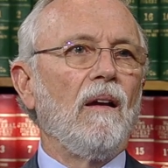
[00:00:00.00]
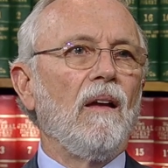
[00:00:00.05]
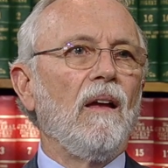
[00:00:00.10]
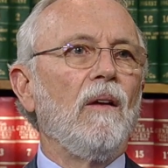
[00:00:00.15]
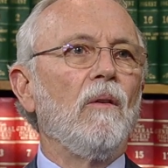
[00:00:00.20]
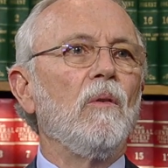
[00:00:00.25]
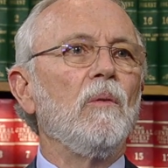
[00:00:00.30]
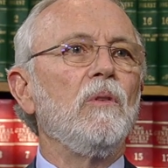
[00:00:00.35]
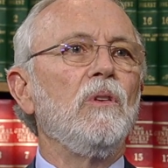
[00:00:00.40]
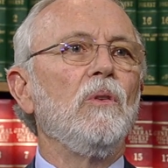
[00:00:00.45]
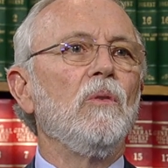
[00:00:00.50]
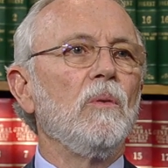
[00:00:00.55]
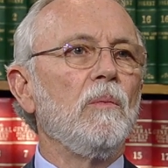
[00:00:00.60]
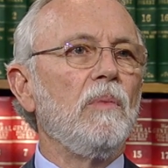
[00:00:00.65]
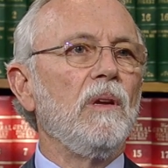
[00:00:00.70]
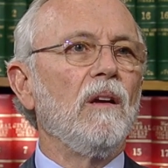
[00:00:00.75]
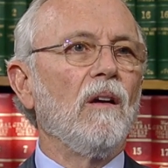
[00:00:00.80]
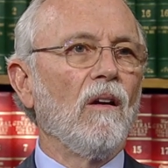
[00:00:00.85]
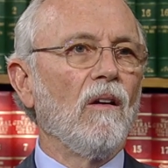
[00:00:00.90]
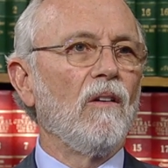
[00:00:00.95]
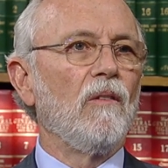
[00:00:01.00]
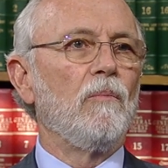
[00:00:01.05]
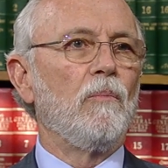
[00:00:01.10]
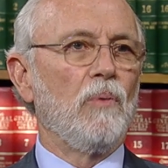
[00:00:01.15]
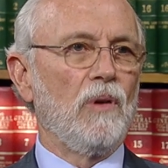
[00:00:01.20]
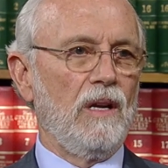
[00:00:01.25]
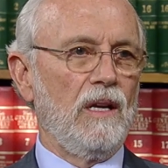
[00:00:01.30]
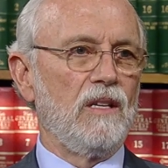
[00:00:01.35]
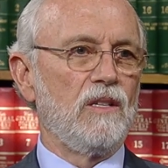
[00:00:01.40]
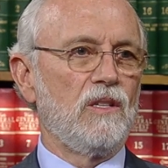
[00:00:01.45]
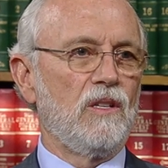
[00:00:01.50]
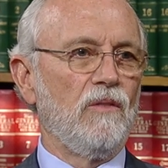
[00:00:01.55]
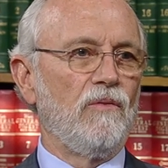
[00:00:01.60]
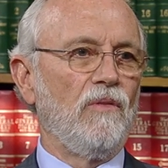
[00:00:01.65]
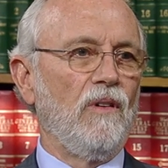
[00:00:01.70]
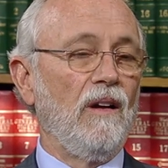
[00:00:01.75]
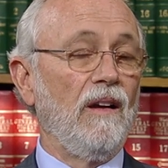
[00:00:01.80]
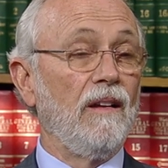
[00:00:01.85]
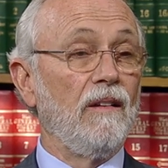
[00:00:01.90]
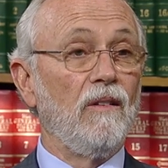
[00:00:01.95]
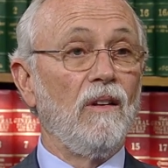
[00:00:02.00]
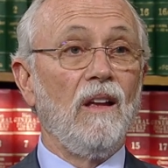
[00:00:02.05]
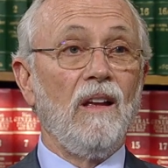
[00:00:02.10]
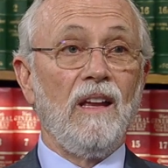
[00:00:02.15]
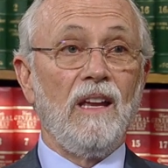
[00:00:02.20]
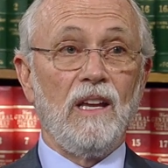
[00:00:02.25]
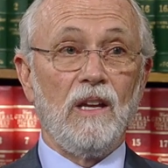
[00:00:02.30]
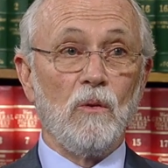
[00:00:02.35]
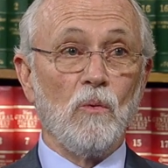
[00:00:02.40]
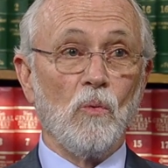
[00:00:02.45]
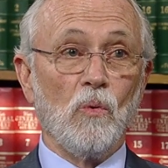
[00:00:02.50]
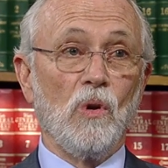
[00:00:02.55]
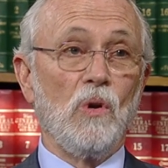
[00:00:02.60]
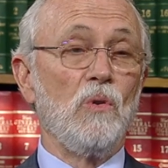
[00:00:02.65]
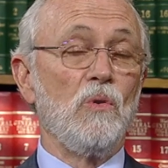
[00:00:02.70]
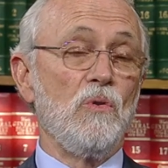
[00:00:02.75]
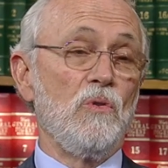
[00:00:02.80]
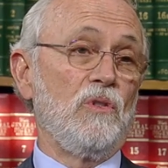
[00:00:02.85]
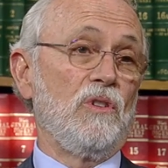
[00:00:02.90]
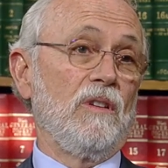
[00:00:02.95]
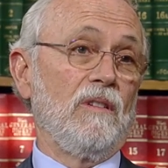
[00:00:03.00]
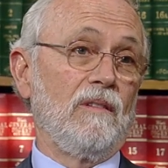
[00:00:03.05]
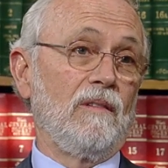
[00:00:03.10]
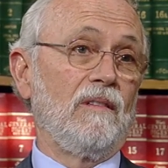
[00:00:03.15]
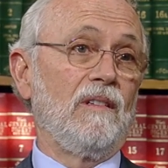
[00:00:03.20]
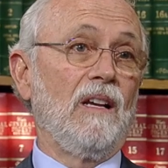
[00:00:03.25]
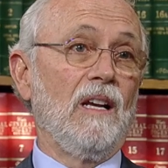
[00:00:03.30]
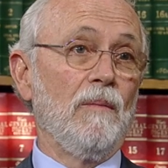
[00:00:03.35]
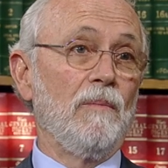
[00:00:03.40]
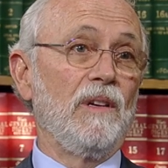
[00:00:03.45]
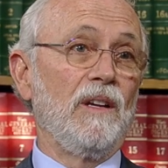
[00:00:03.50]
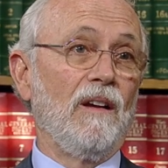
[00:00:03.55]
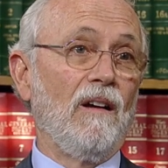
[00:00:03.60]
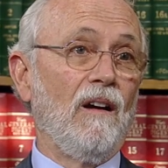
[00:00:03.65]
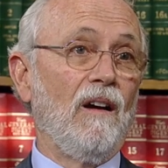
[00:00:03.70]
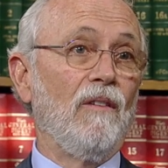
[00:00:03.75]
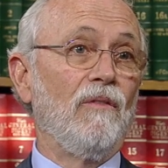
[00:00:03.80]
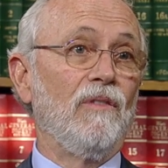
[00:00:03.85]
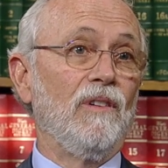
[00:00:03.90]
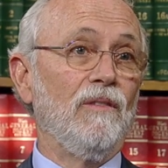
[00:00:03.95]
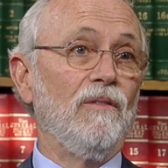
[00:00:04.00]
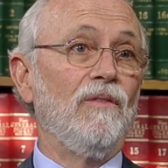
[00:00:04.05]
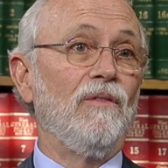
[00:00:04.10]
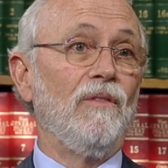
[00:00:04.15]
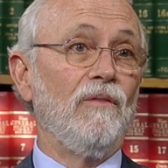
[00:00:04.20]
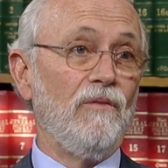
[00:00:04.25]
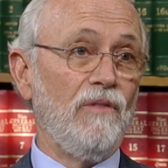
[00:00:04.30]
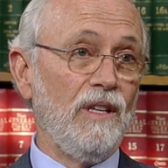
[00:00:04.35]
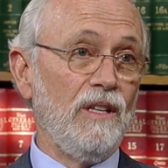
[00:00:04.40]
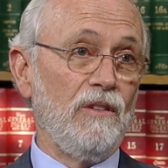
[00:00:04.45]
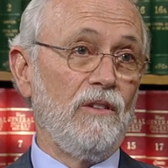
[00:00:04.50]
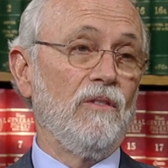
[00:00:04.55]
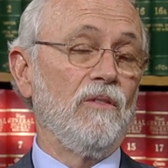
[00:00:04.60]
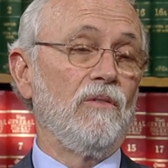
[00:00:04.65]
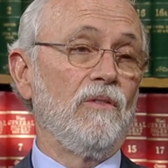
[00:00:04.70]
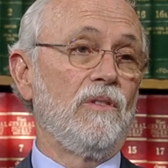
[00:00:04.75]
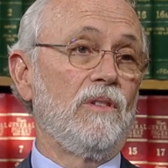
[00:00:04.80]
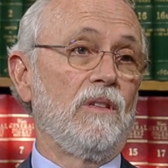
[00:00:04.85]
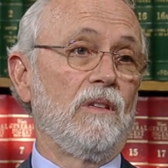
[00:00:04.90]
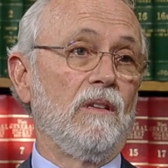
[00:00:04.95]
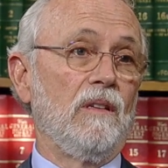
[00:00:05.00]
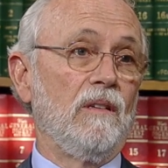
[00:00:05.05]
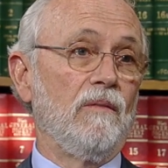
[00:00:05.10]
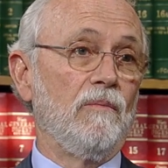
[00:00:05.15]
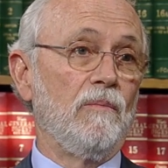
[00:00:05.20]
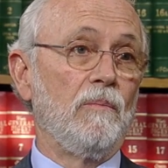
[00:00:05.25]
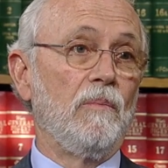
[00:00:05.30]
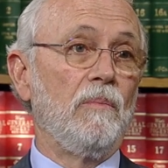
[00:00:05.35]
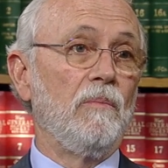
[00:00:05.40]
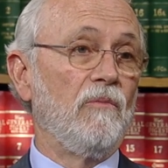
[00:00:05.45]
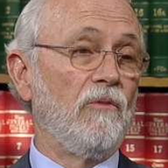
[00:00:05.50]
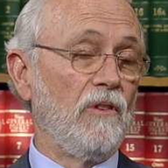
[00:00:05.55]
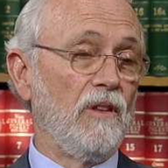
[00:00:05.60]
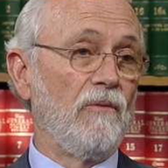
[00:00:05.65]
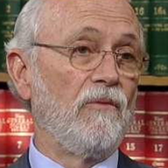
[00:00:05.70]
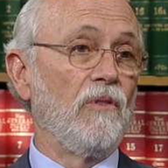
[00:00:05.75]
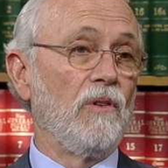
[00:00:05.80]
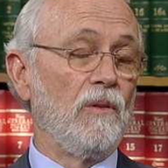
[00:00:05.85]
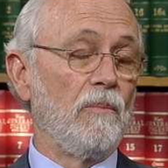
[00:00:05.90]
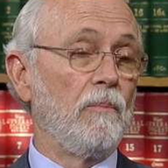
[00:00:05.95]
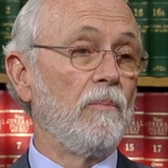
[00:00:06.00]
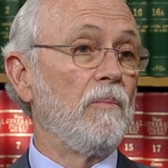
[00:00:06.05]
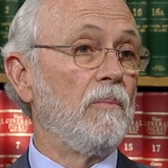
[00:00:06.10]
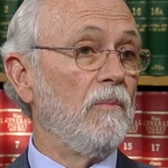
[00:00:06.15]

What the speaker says: You would be hard pressed to find erosion coming off of vineyards for